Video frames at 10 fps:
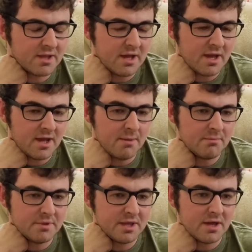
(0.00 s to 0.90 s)

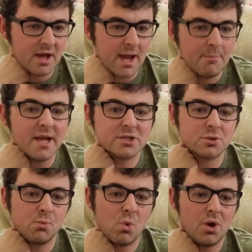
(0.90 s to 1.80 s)
that I met
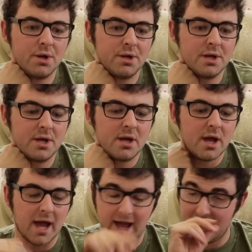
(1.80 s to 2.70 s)
someone
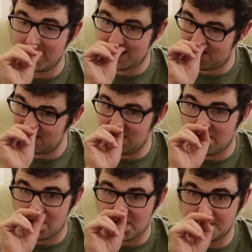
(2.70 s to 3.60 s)
at our
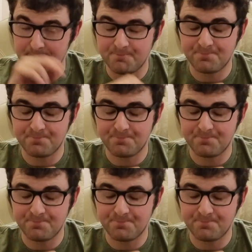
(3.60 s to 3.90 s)
yard